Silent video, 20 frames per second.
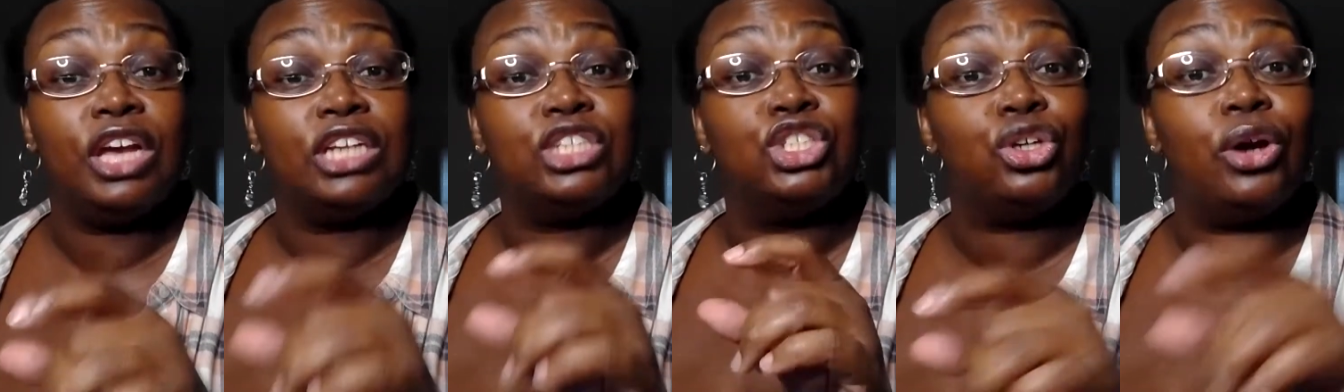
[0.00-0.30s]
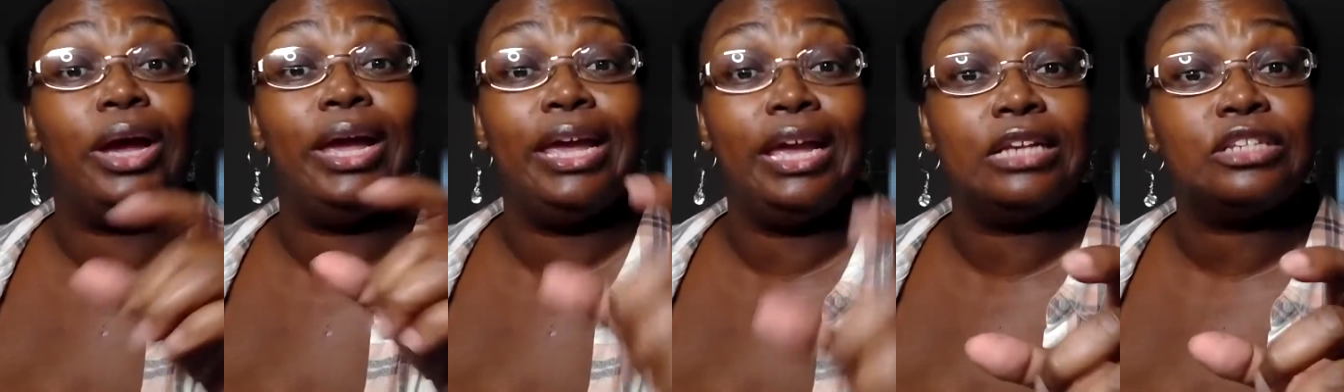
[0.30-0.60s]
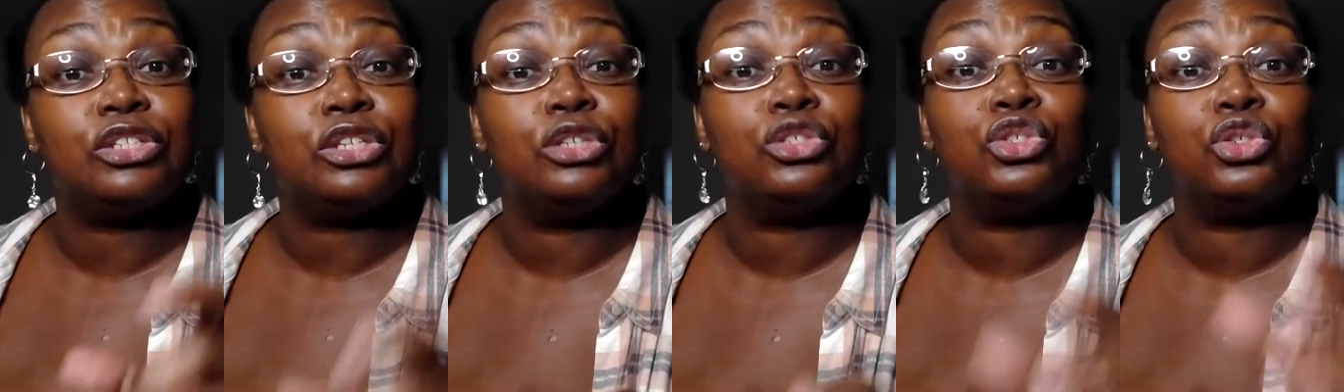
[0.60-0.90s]
that your
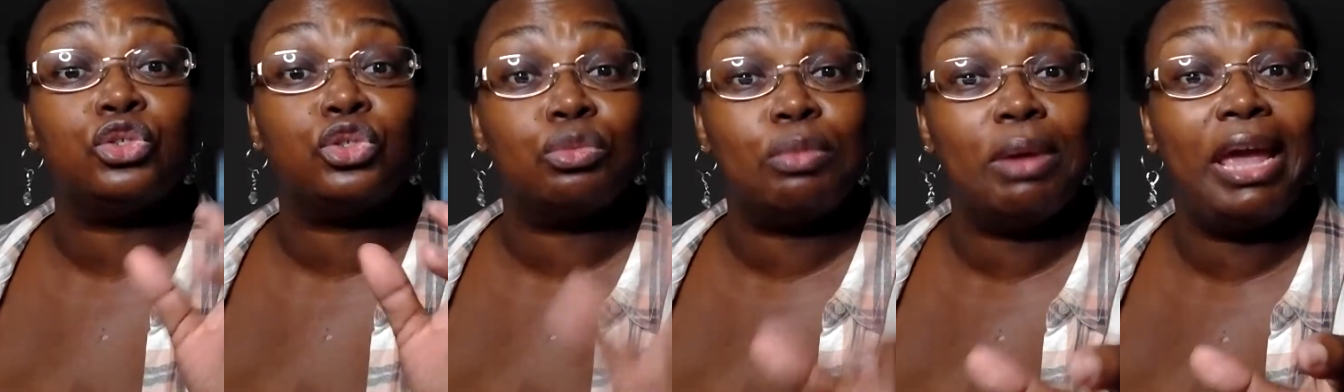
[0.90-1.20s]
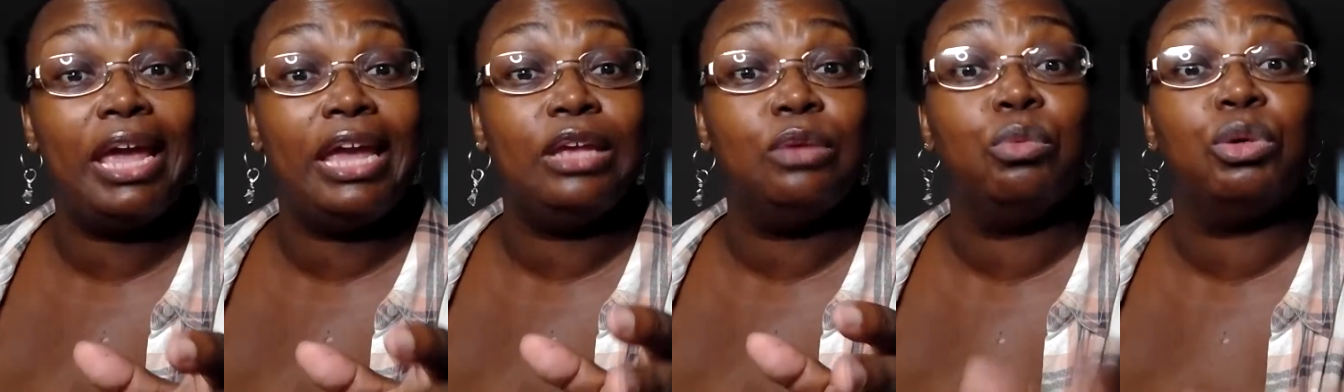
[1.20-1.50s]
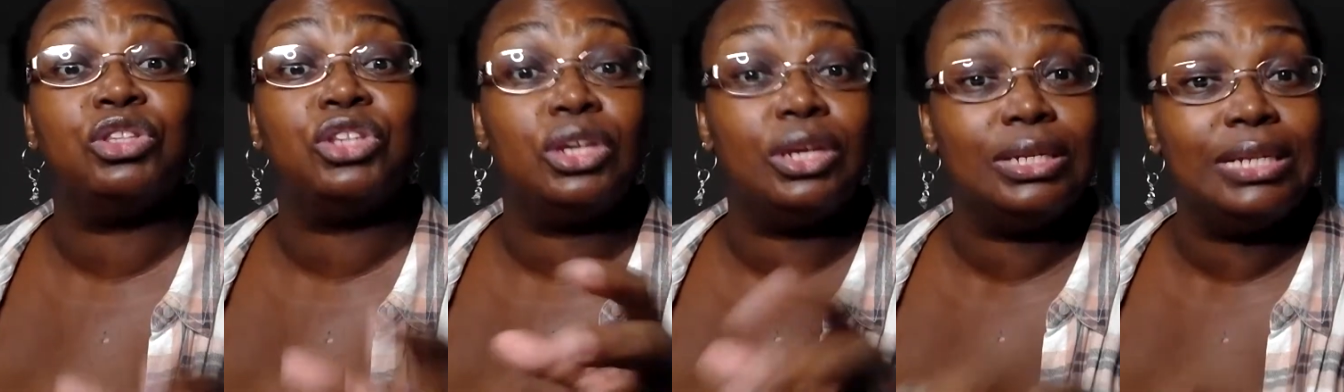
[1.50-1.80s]
ancestors made
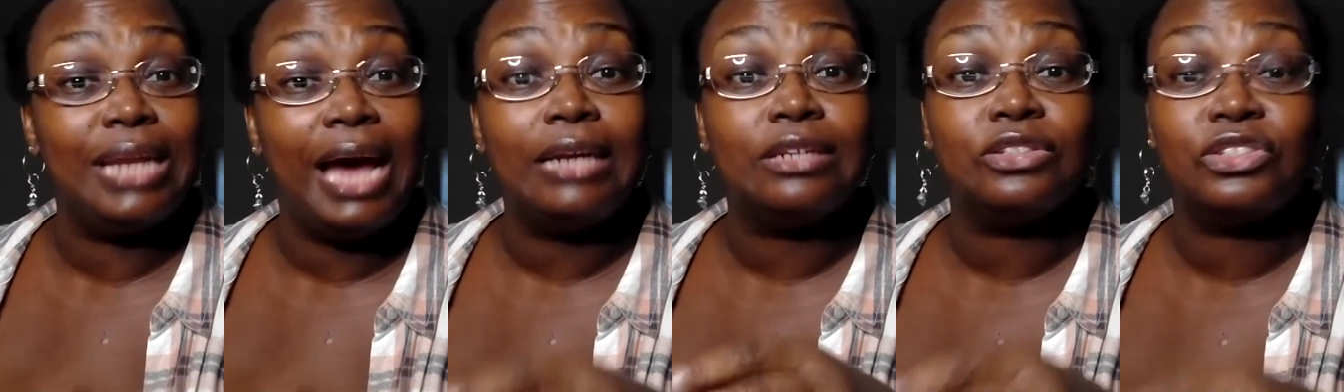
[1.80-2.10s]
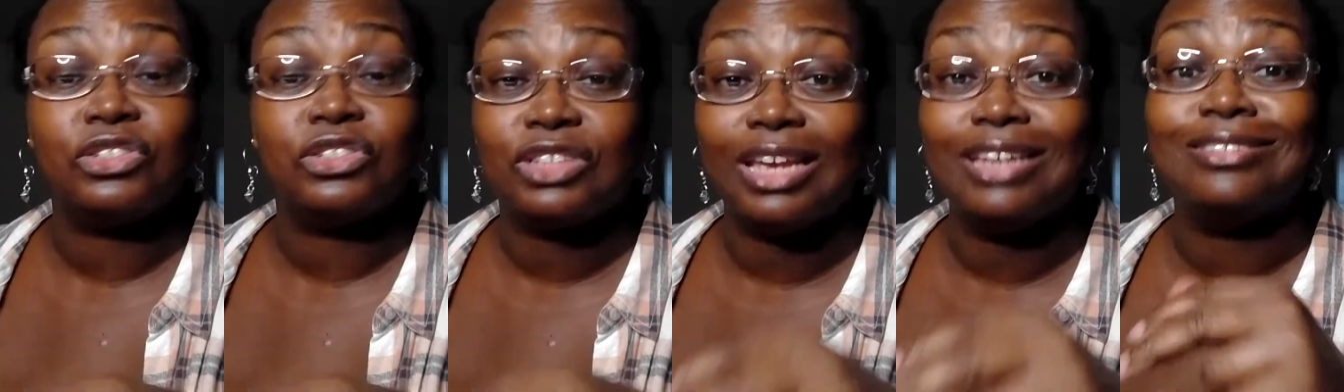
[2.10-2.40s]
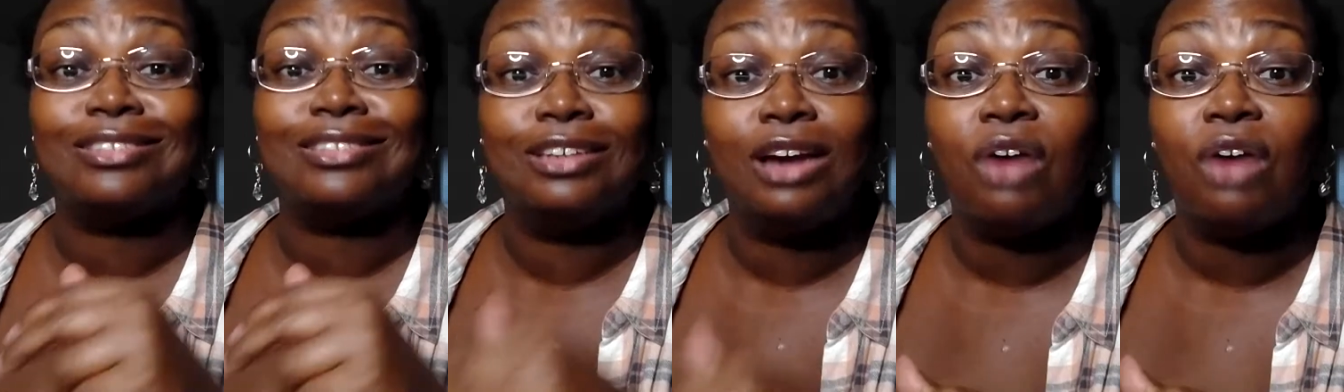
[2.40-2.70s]
with the United
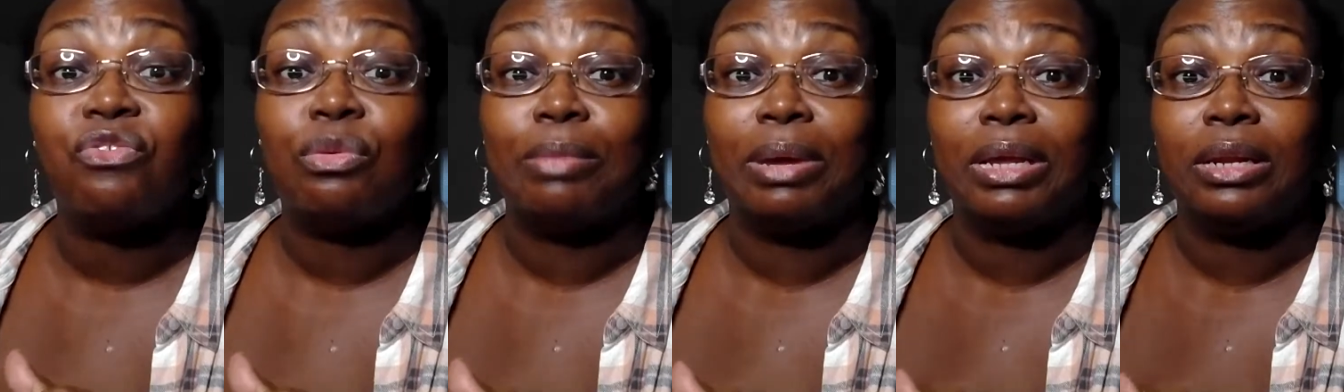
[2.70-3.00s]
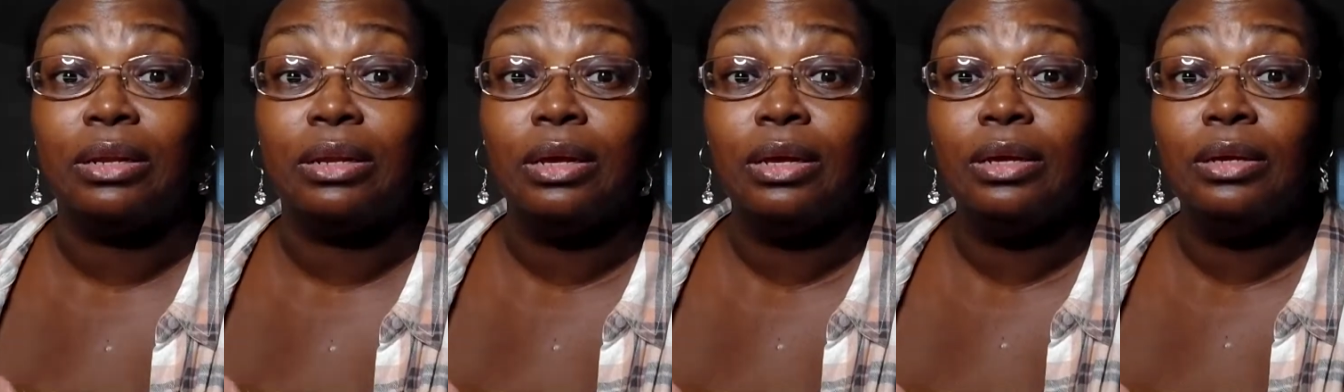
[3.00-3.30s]
States government.